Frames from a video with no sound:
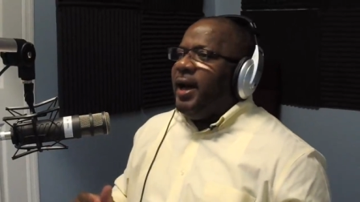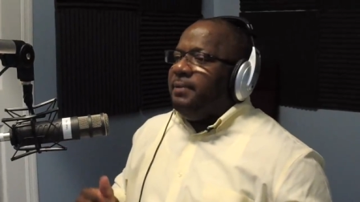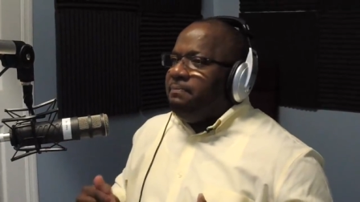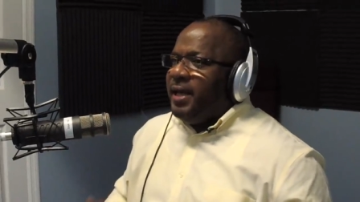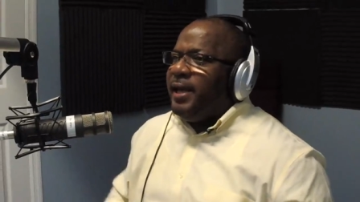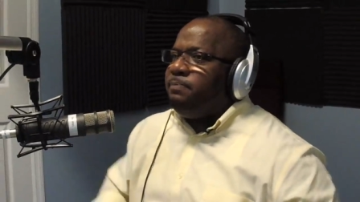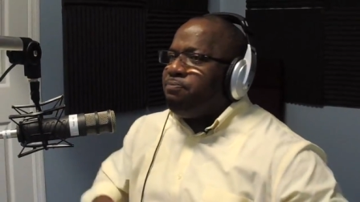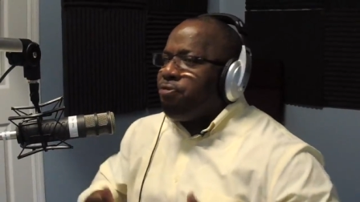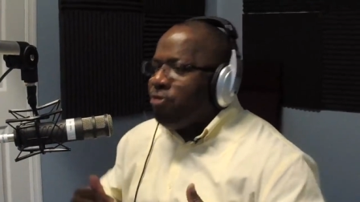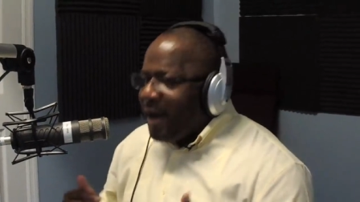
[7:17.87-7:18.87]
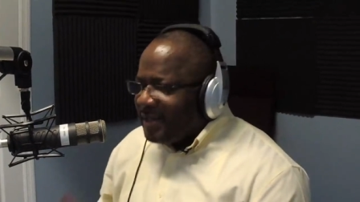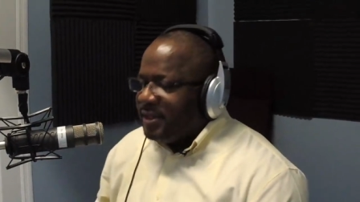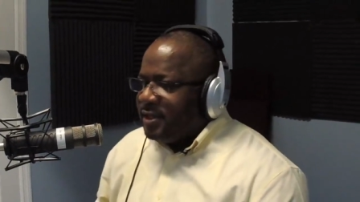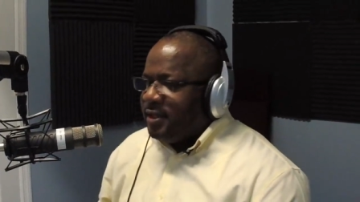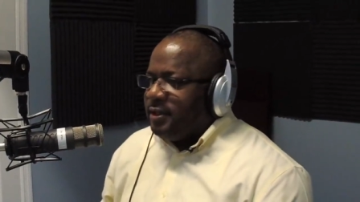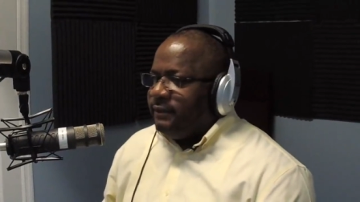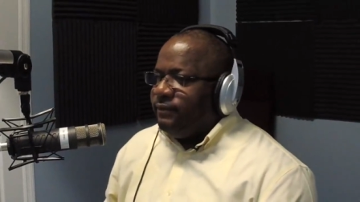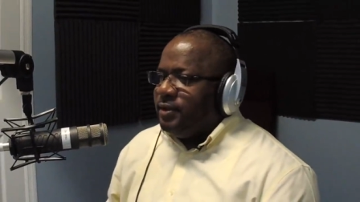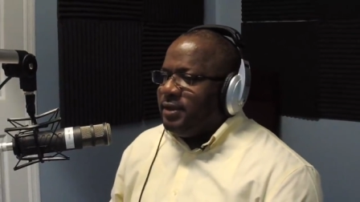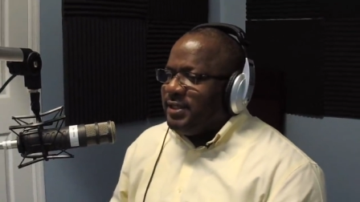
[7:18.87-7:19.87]
and made practical
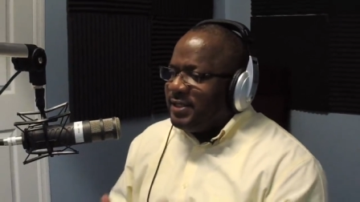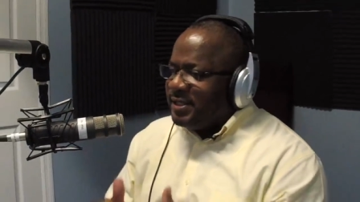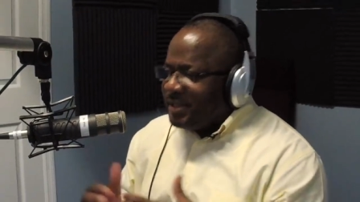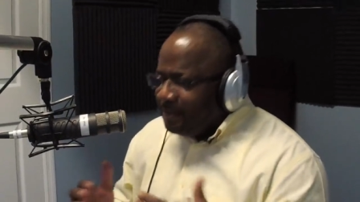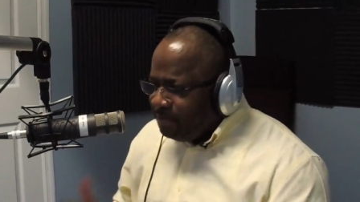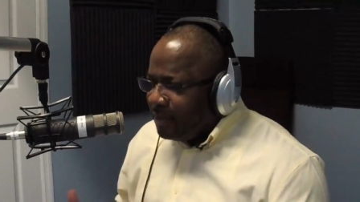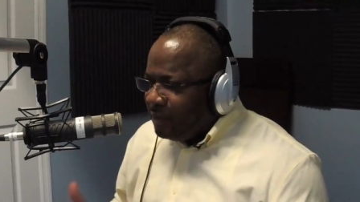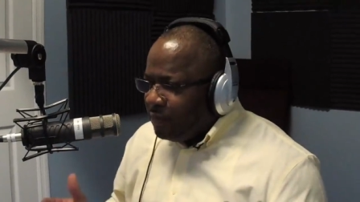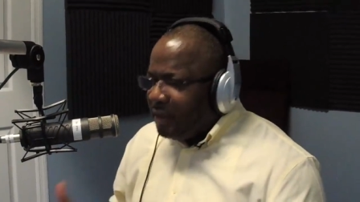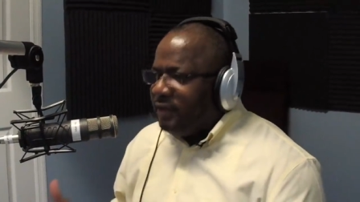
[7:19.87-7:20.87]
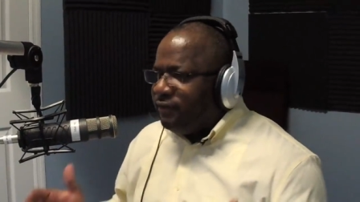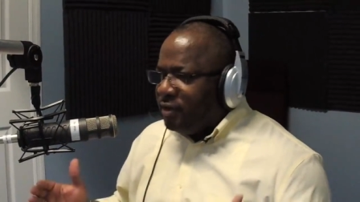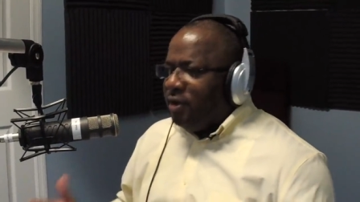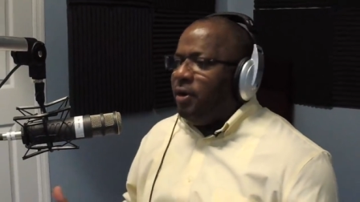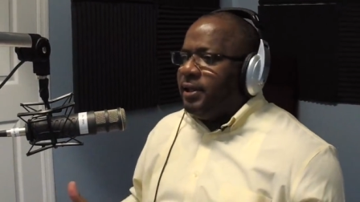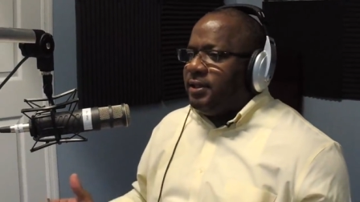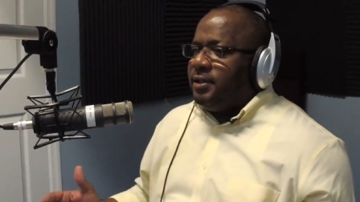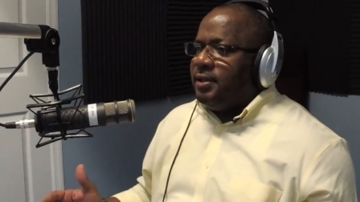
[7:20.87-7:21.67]
the simple word of God,